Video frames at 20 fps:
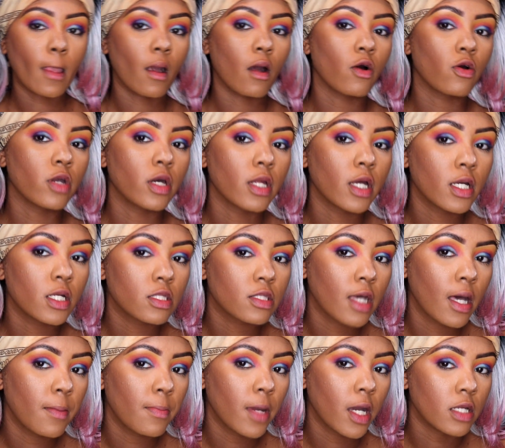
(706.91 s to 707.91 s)
Oh yeah,
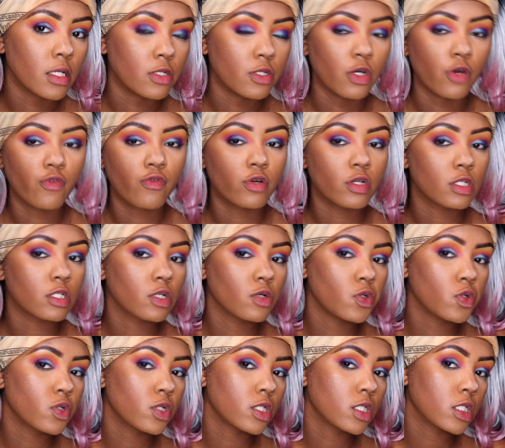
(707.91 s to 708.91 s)
that made a difference. So
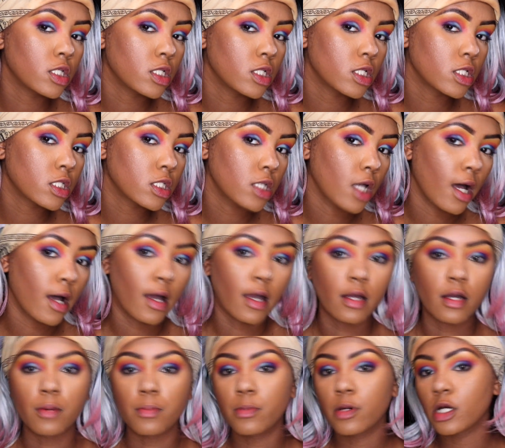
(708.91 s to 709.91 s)
you can see this
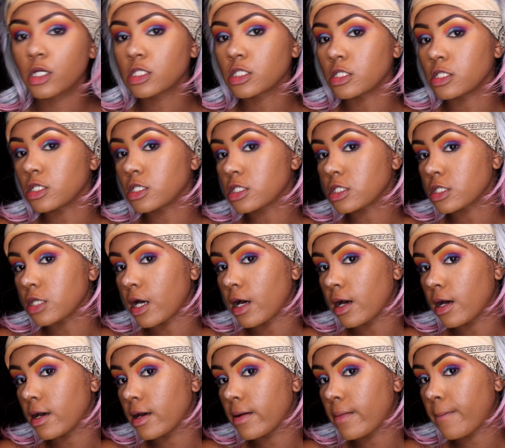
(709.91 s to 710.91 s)
side compared to this
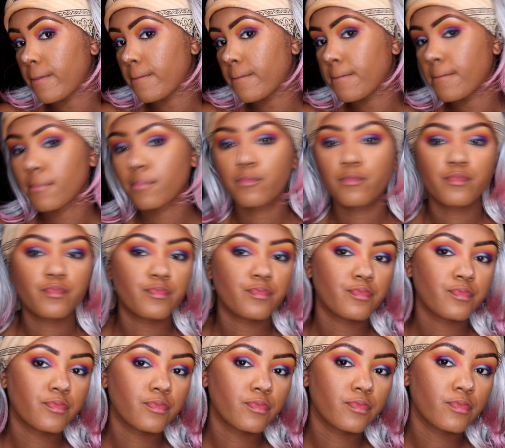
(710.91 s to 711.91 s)
side.
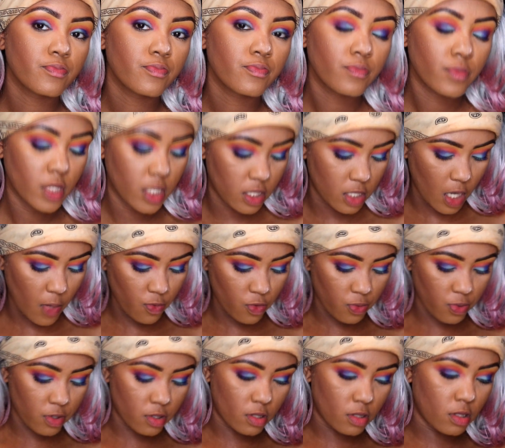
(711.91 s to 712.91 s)
And then I'm
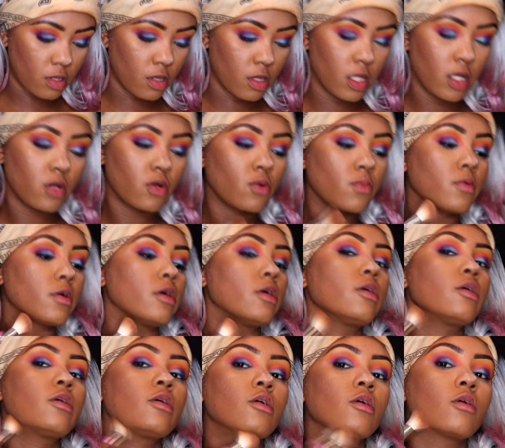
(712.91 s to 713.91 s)
gonna put a little
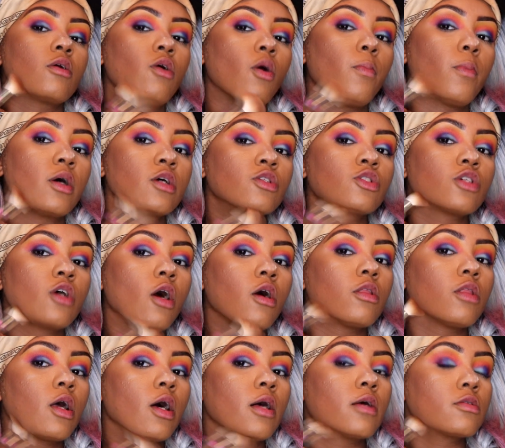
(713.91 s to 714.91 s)
bit here on my
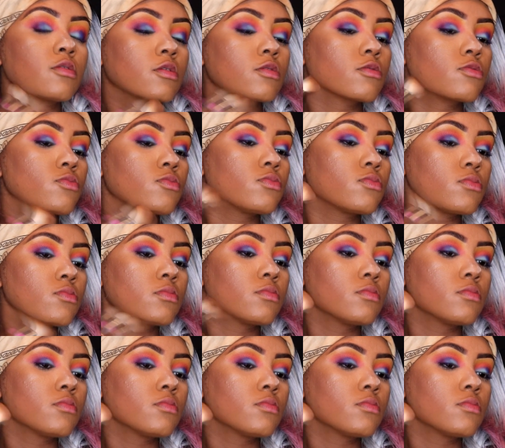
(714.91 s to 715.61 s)
jawline too.